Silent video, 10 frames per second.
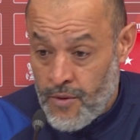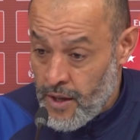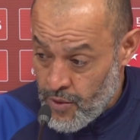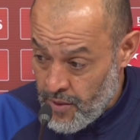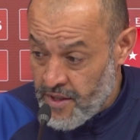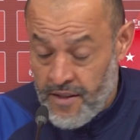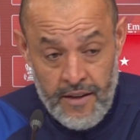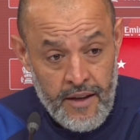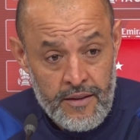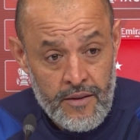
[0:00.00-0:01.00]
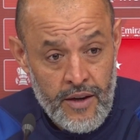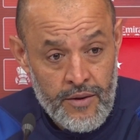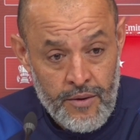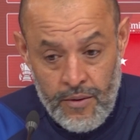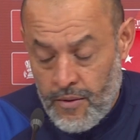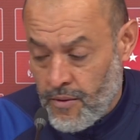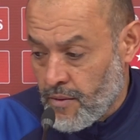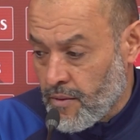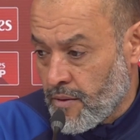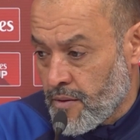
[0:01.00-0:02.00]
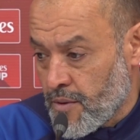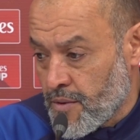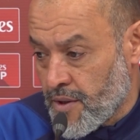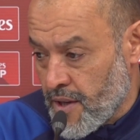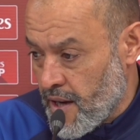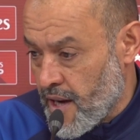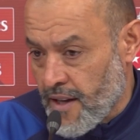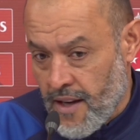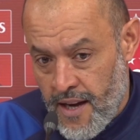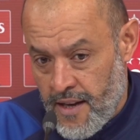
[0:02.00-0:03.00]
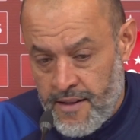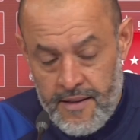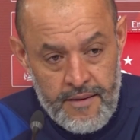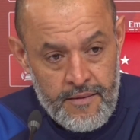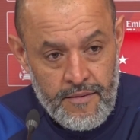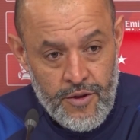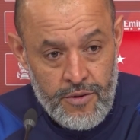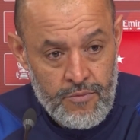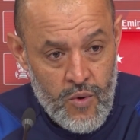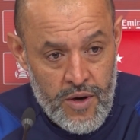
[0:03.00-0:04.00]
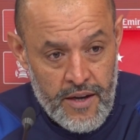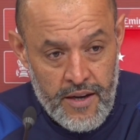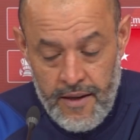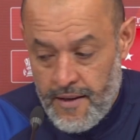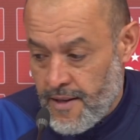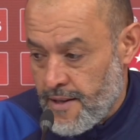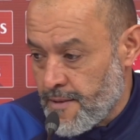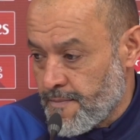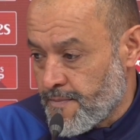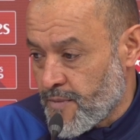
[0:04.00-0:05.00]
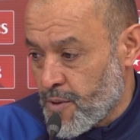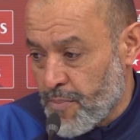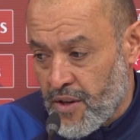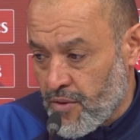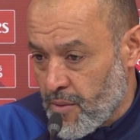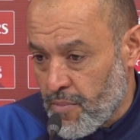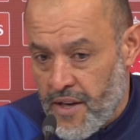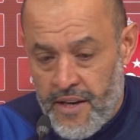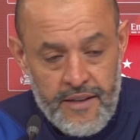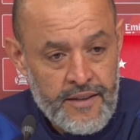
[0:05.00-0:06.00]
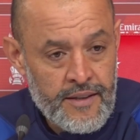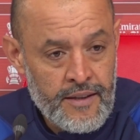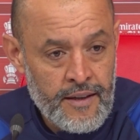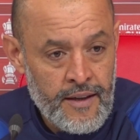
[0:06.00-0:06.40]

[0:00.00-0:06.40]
Try to understand, try to see, analyze, work, speak to the players,